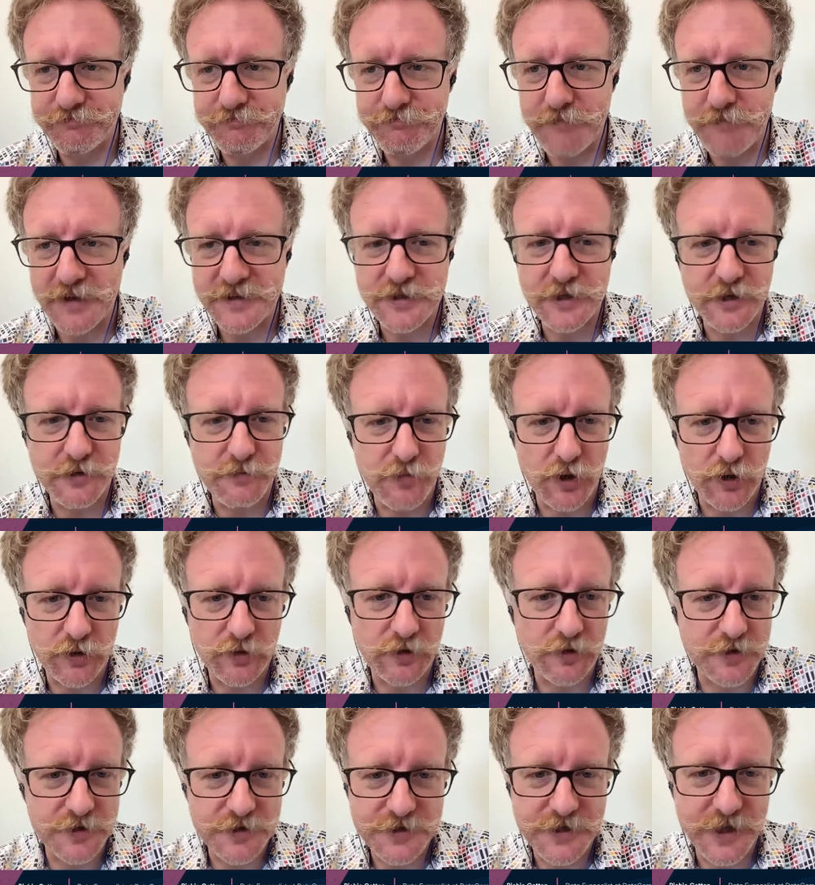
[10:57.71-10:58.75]
meta
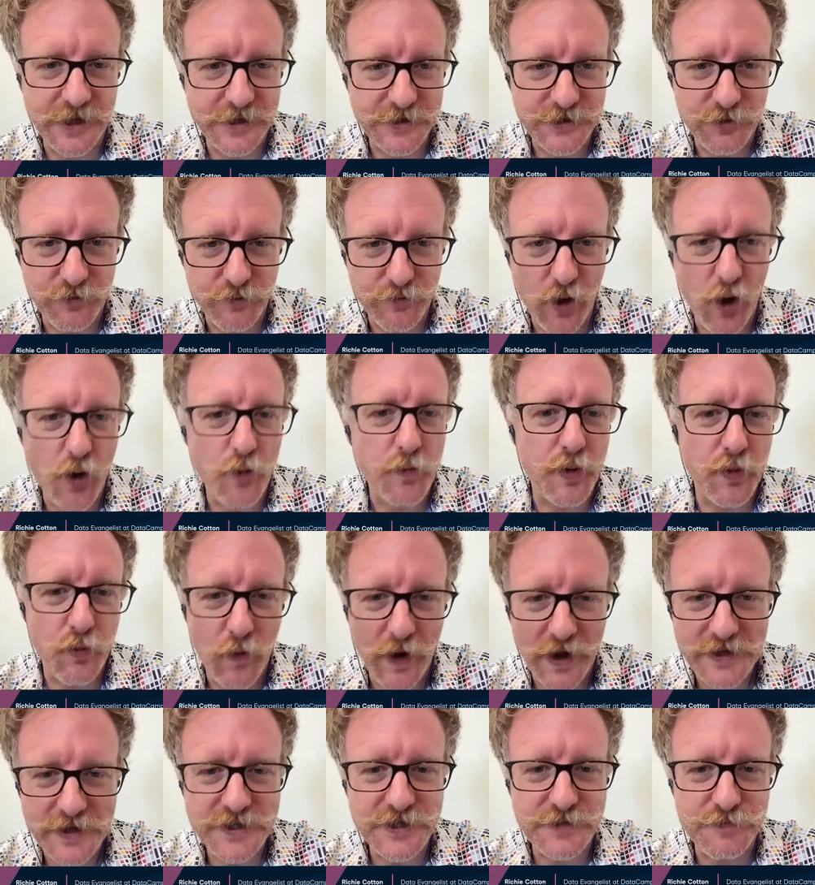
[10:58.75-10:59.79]
models, they're sort of open
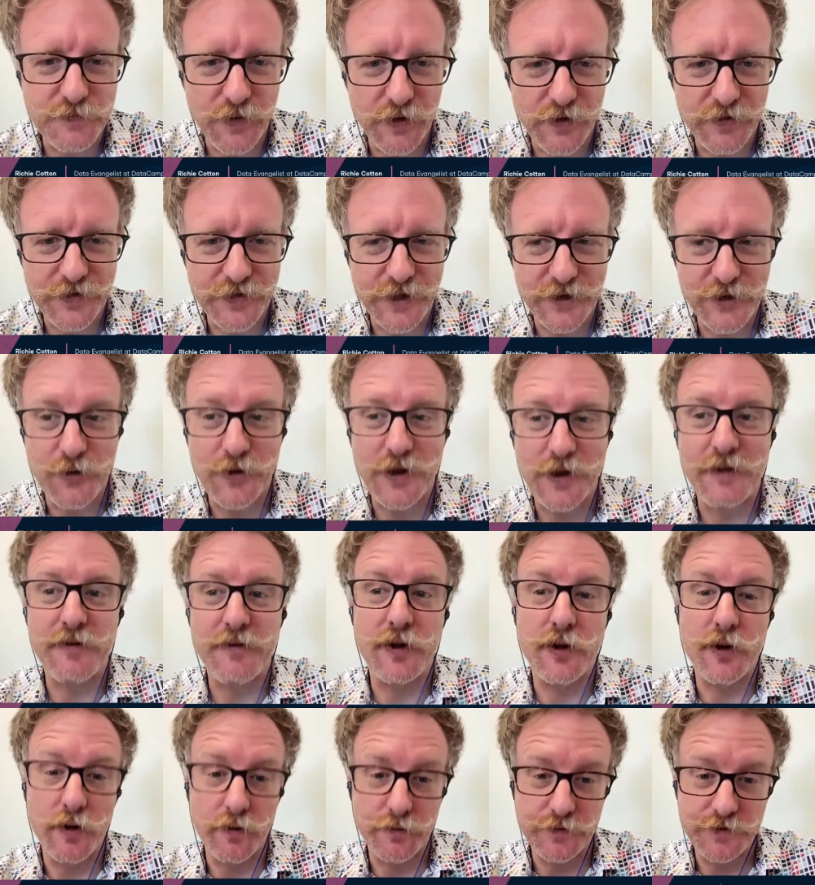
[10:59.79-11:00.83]
weights, but they don't give
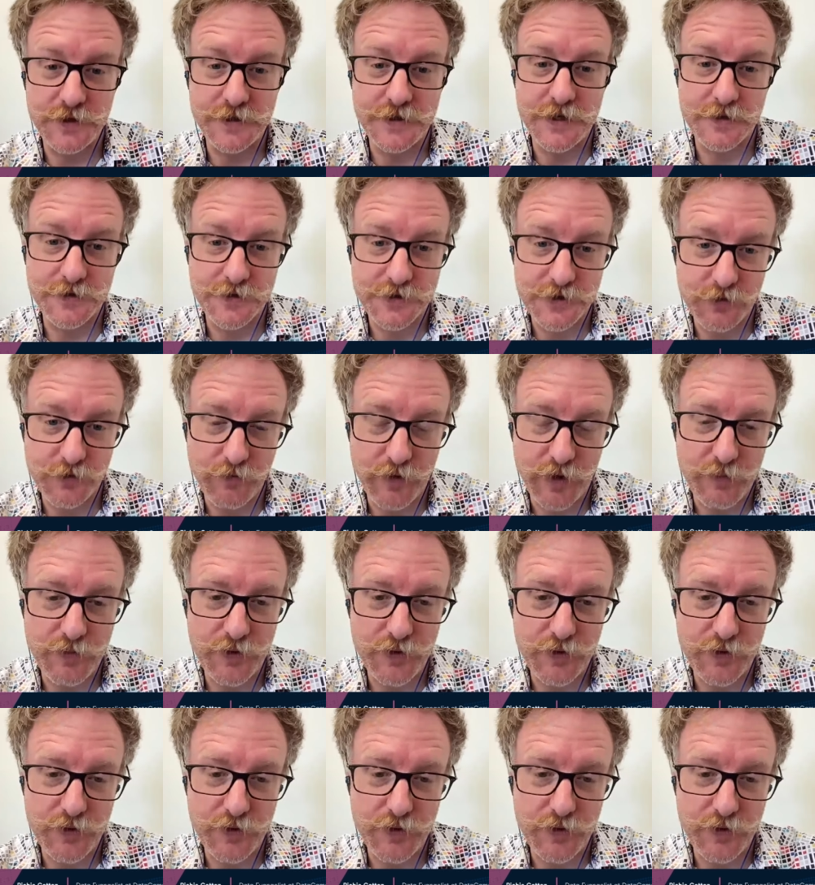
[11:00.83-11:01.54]
you enough details yes, to